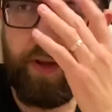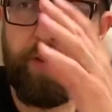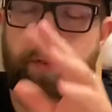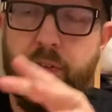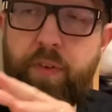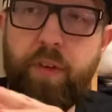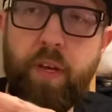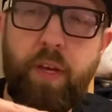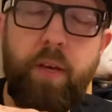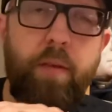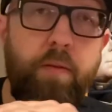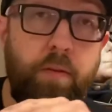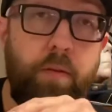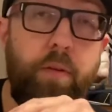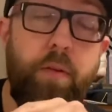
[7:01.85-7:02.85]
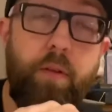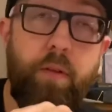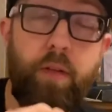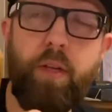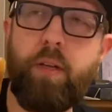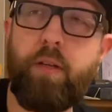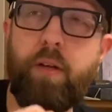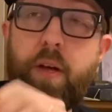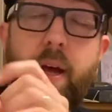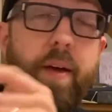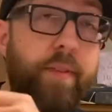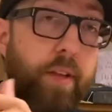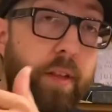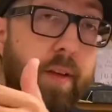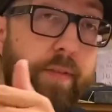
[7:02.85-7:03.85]
see that how the
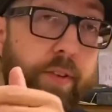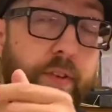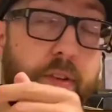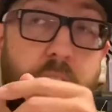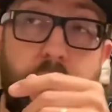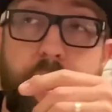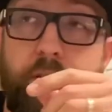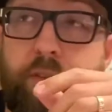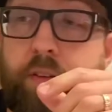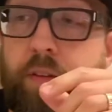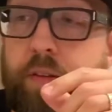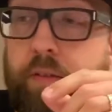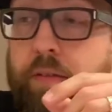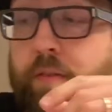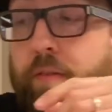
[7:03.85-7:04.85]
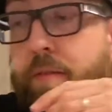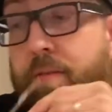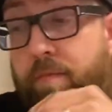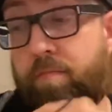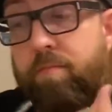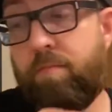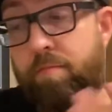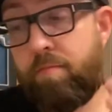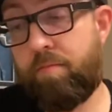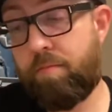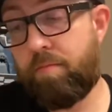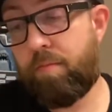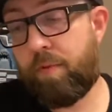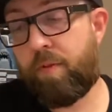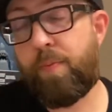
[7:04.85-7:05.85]
glove is cut. It's
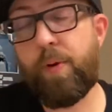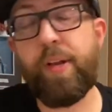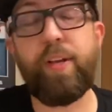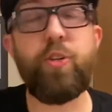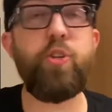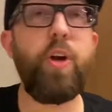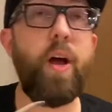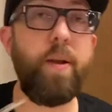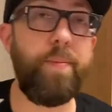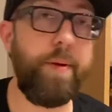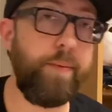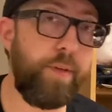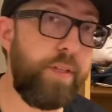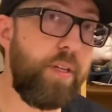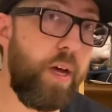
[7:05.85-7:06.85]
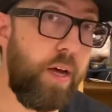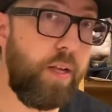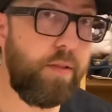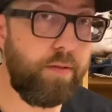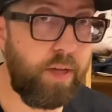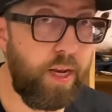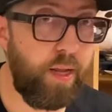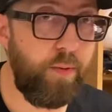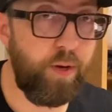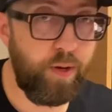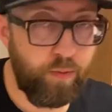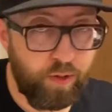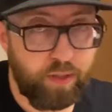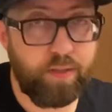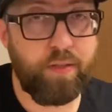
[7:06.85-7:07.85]
a pretty good shot to be able to tell anyway
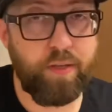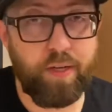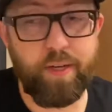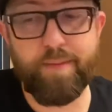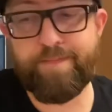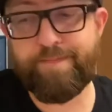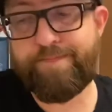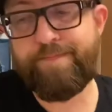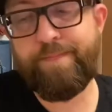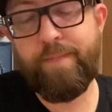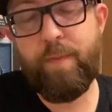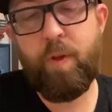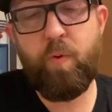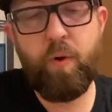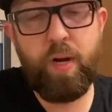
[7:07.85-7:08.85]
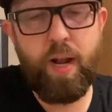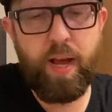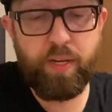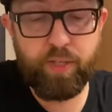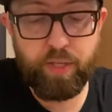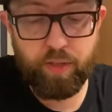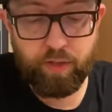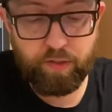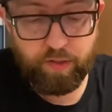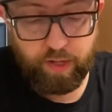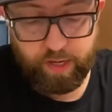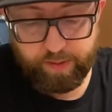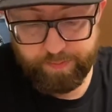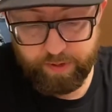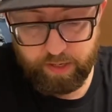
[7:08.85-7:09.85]
what it actually looks like.
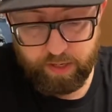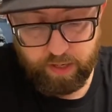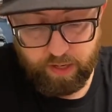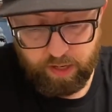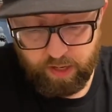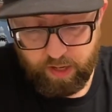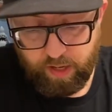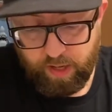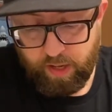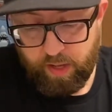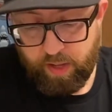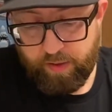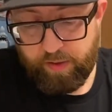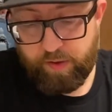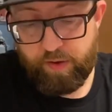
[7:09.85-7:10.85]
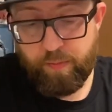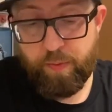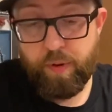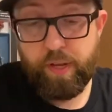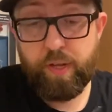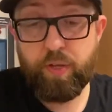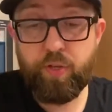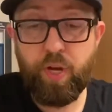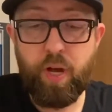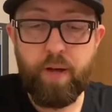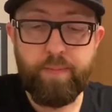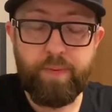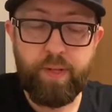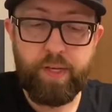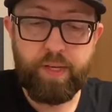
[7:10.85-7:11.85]
But this is a pretty good job.
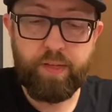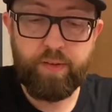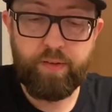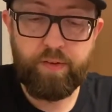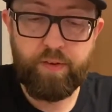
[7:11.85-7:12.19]
Like it